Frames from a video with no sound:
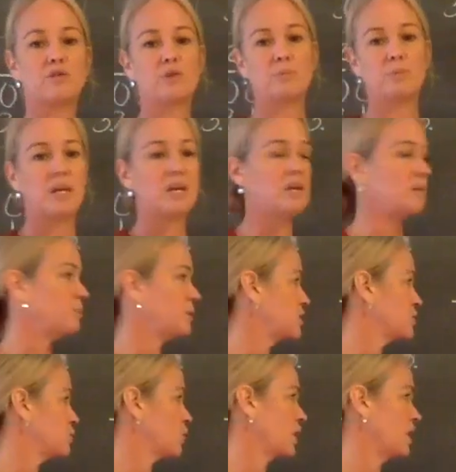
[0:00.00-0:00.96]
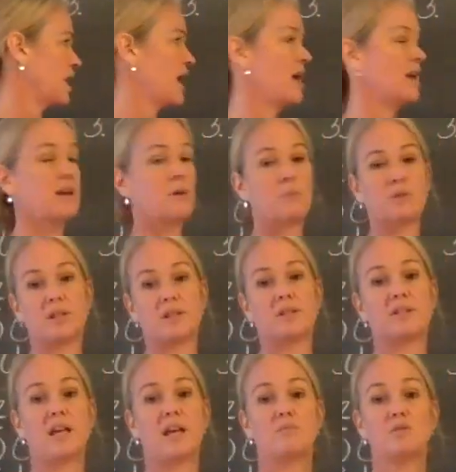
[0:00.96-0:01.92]
repeat because we're going to end up with the
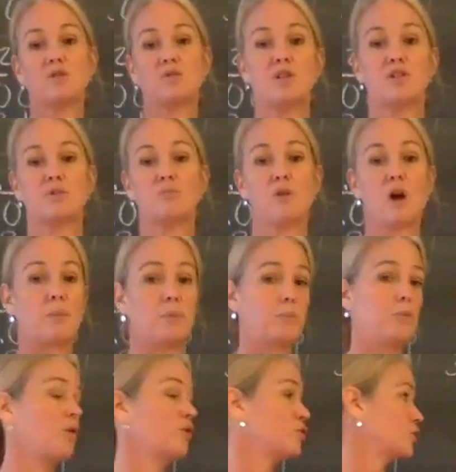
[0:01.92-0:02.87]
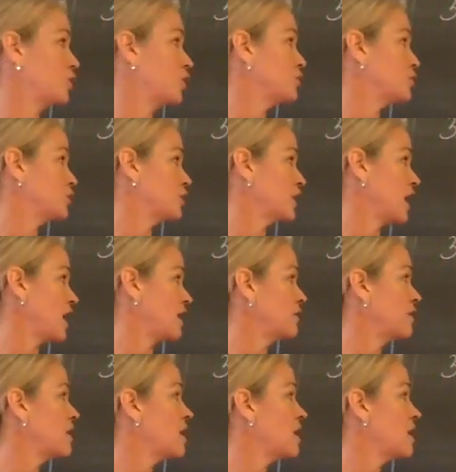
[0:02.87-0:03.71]
same division problem over and over again.